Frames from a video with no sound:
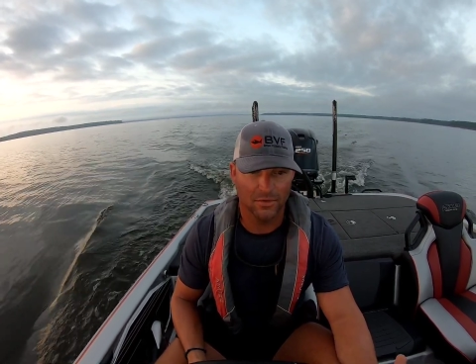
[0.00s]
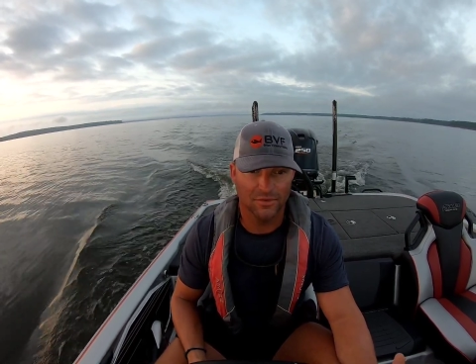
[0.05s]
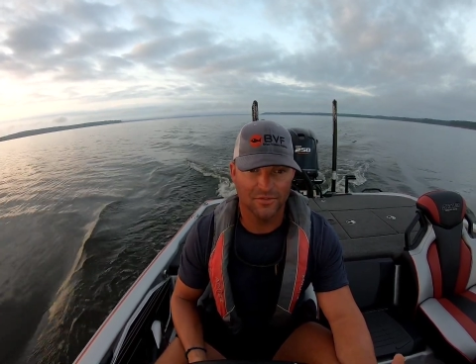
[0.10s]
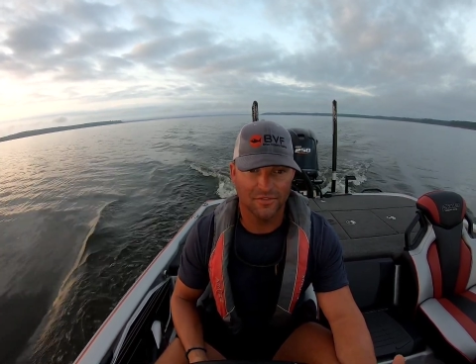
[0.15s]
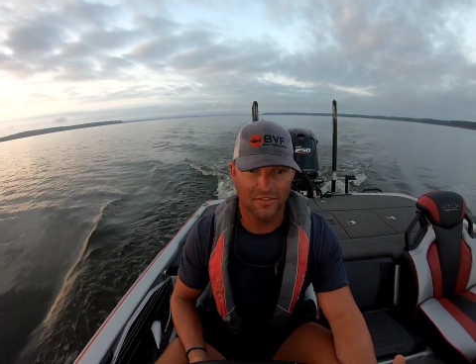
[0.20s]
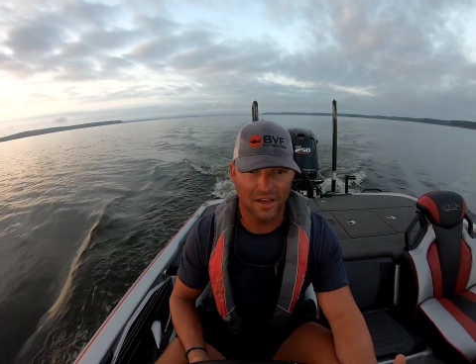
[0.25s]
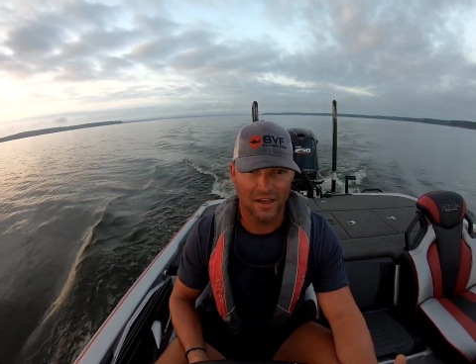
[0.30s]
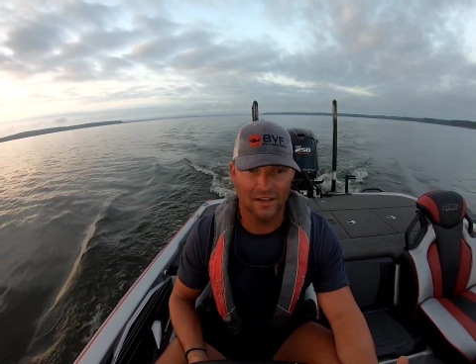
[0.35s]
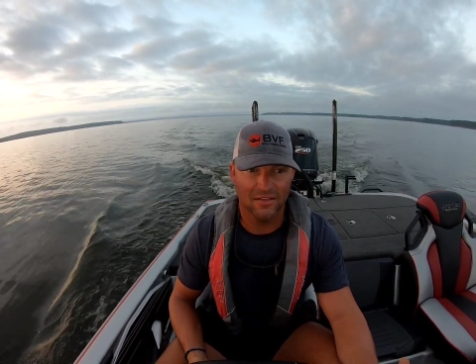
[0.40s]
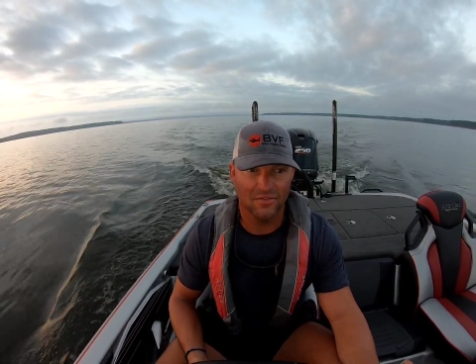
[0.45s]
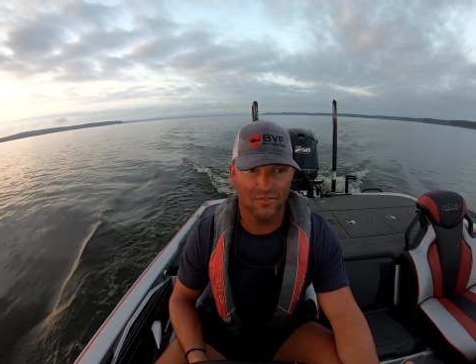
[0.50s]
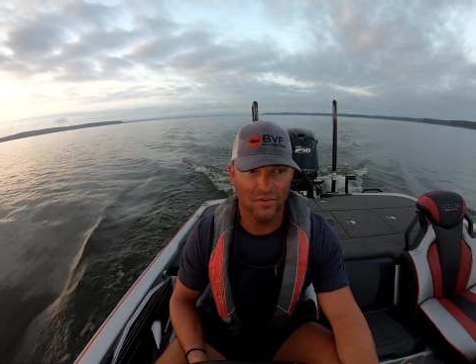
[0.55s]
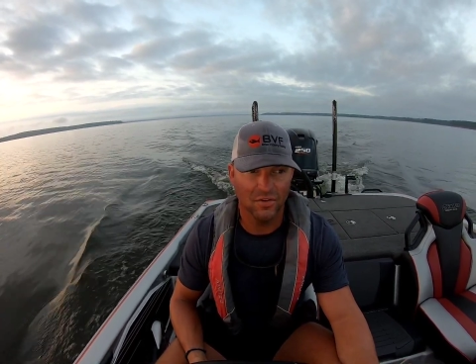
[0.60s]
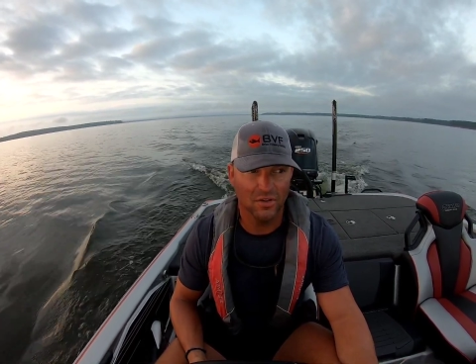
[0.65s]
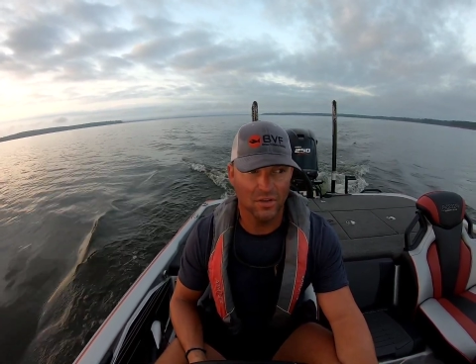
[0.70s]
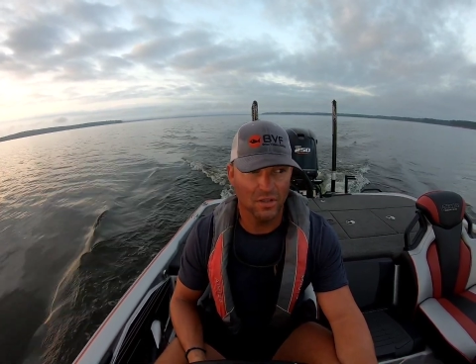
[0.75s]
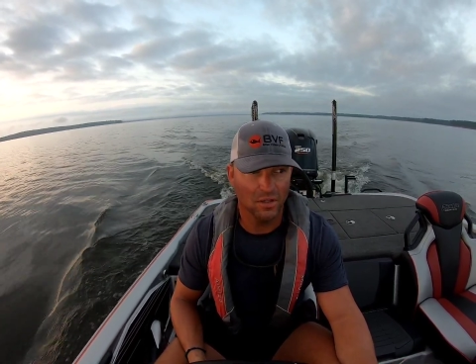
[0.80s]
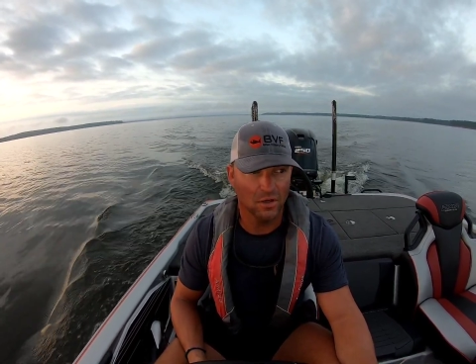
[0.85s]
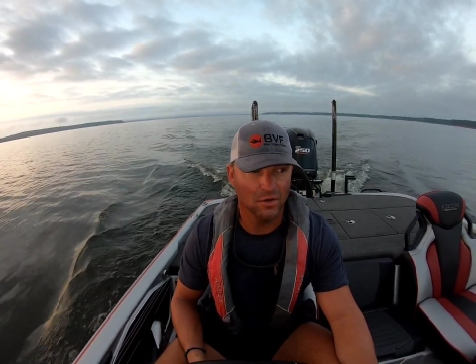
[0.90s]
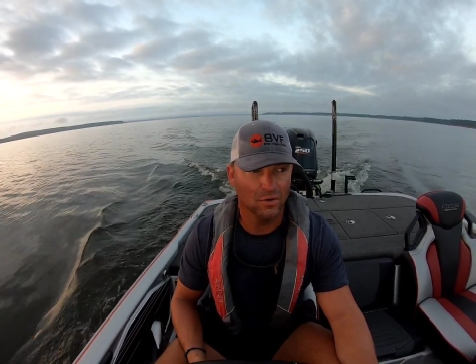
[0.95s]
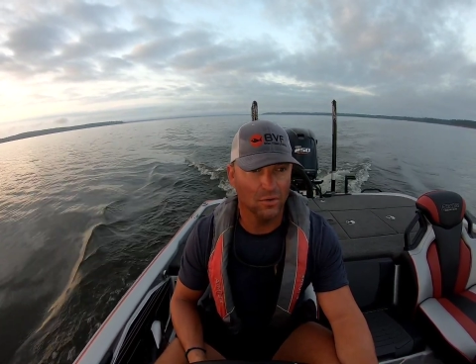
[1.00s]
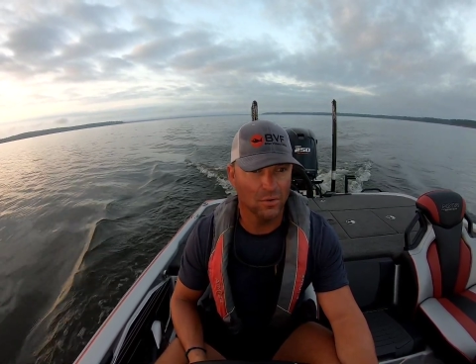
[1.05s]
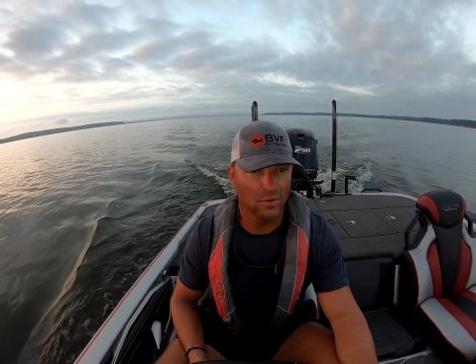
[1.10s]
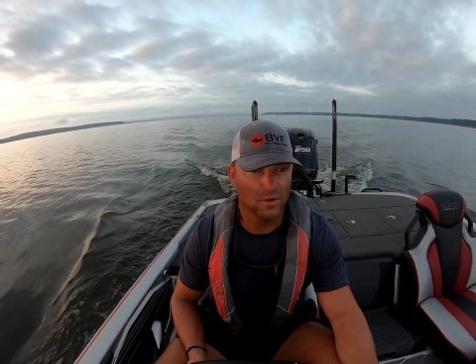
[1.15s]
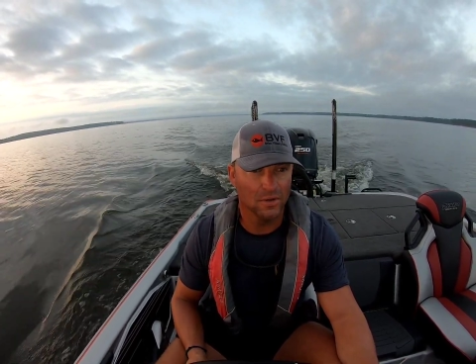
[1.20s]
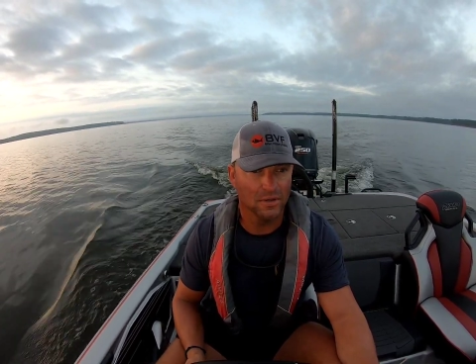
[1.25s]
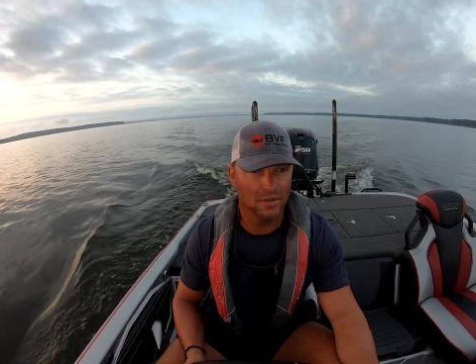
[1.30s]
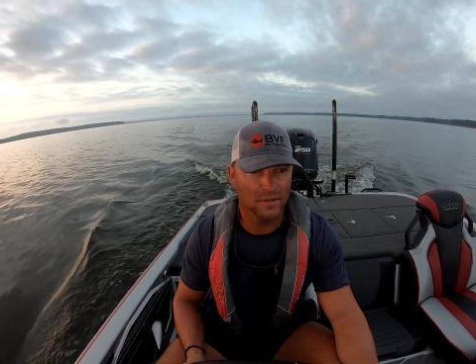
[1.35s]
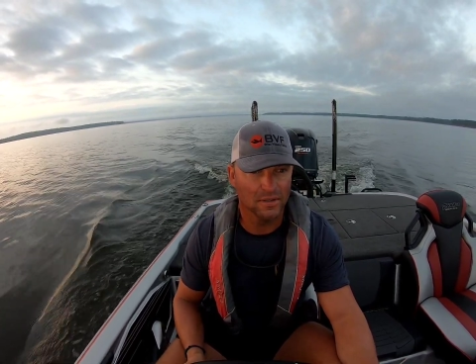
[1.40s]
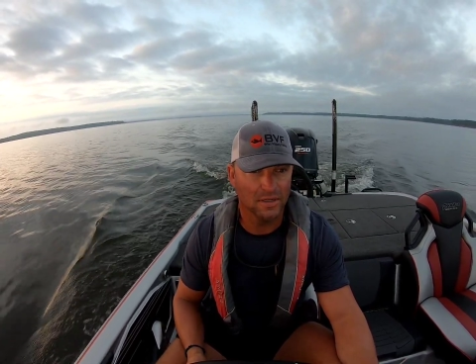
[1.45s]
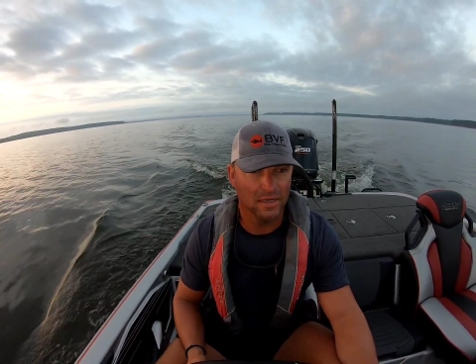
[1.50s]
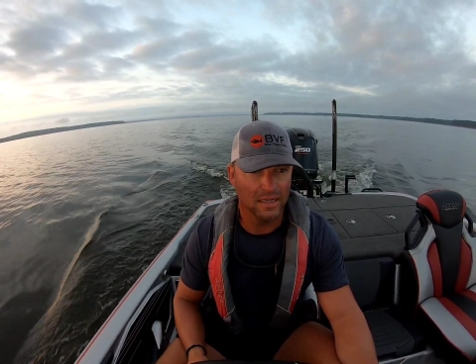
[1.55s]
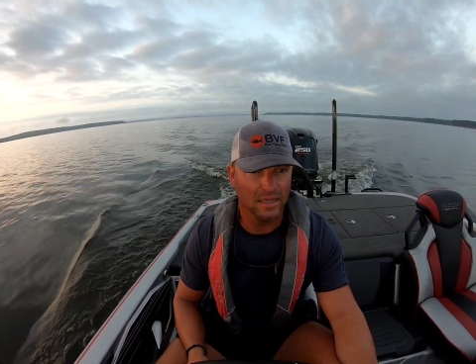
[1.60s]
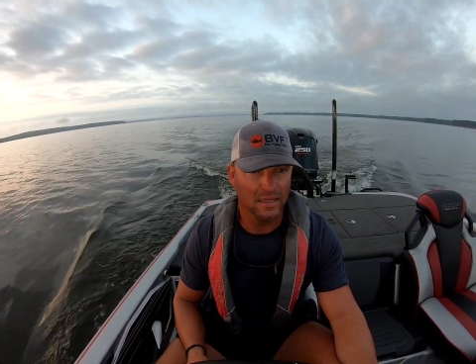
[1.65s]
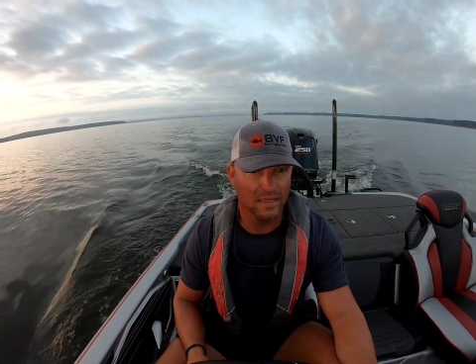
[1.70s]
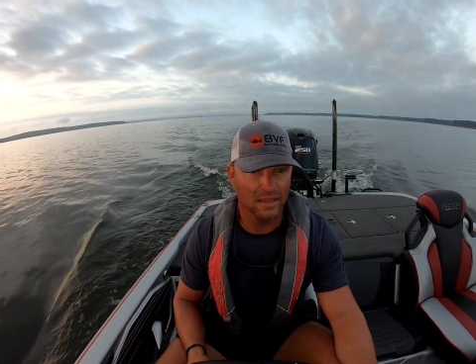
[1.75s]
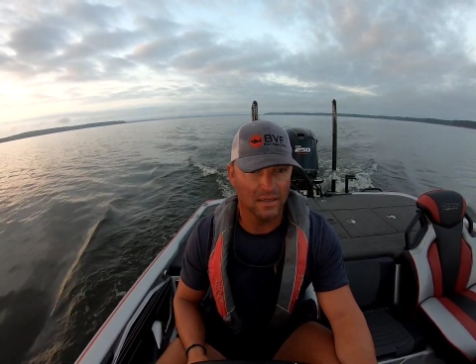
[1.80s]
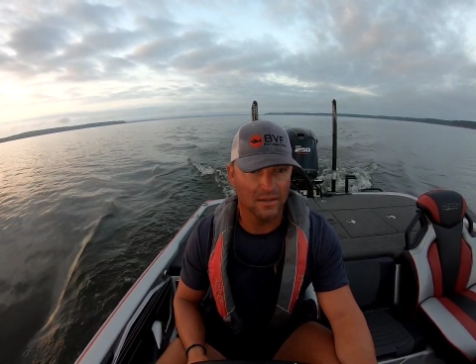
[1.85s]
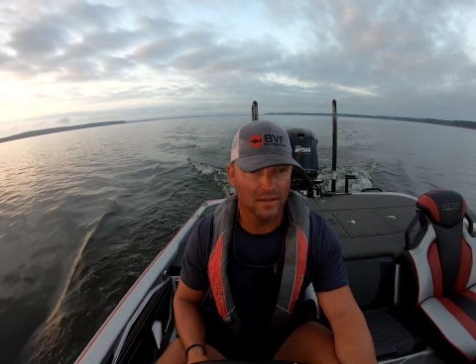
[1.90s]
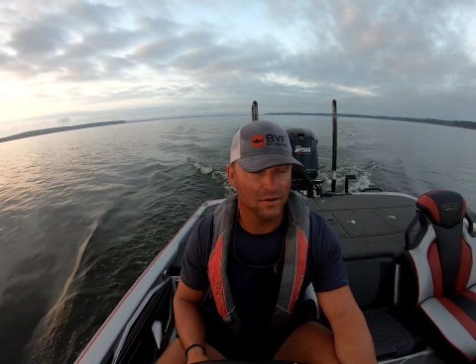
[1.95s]
five foot low,
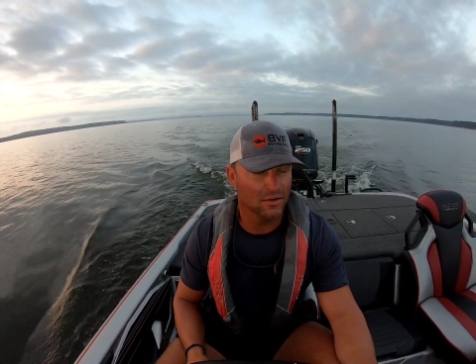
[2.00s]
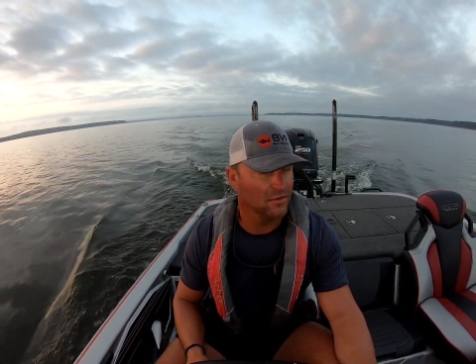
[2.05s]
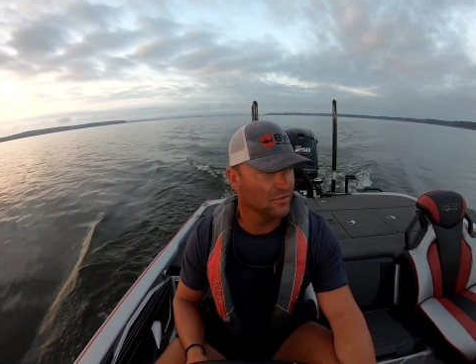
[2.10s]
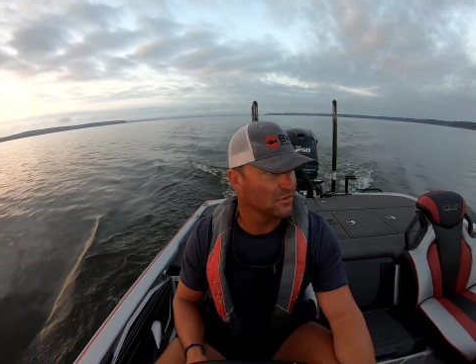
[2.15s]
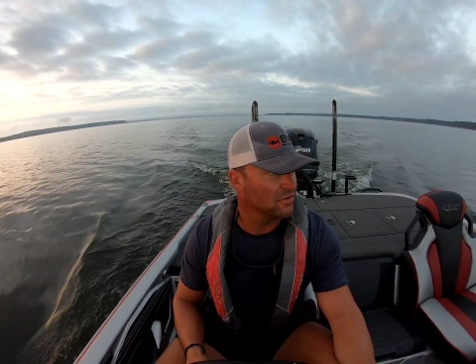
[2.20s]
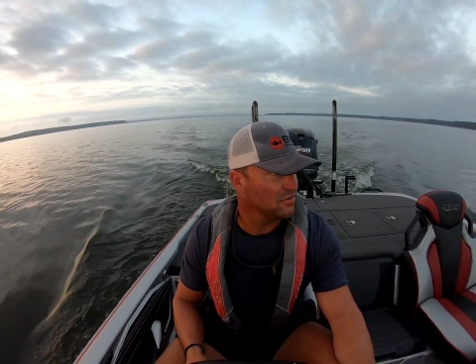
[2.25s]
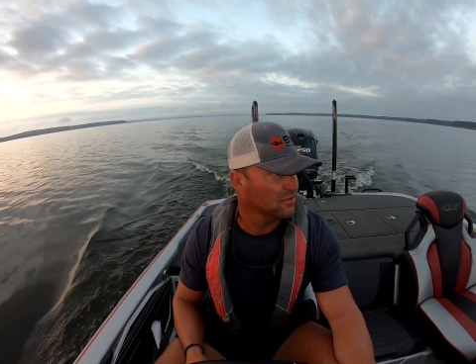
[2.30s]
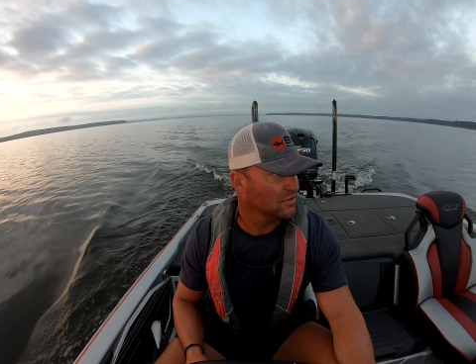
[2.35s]
and there is a